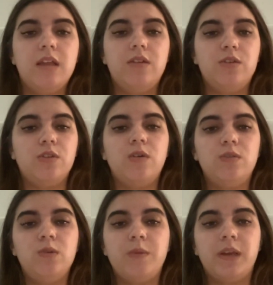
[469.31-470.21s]
There's
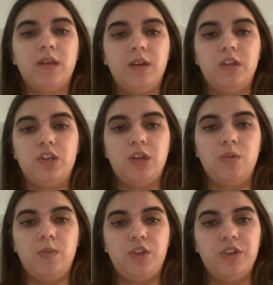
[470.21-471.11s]
also
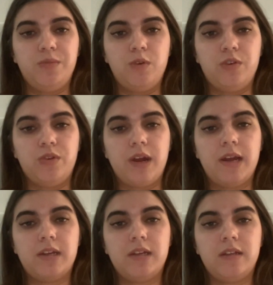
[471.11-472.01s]
regulation, which is more
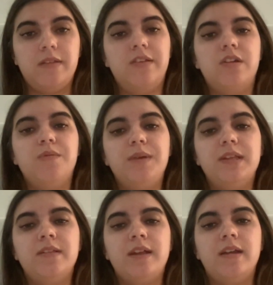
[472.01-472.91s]
direct. This could
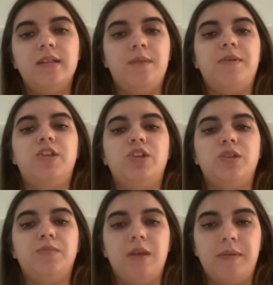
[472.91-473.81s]
mean setting
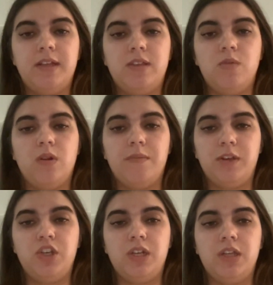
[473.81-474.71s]
limits or
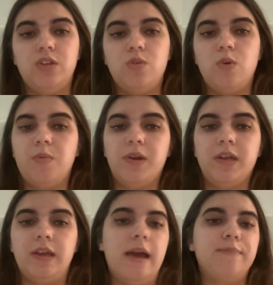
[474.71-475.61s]
emissions, or
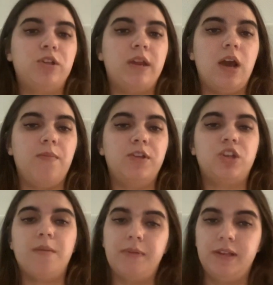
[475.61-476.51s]
putting caps on how much
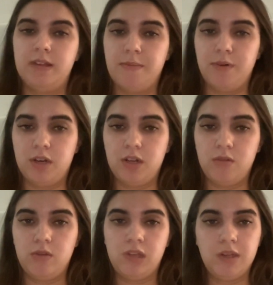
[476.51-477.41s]
companies can
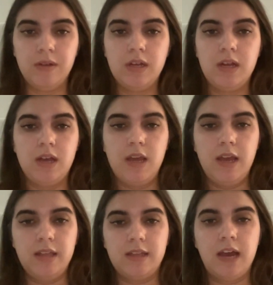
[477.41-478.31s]
produce.
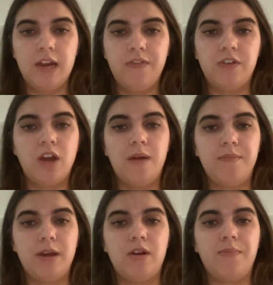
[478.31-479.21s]
It's kind of a
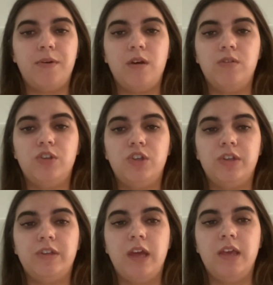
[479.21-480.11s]
top-down approach,
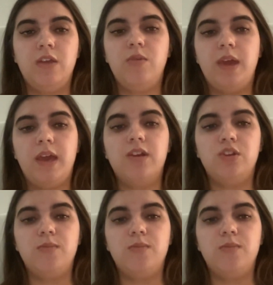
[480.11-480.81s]
just saying you can't do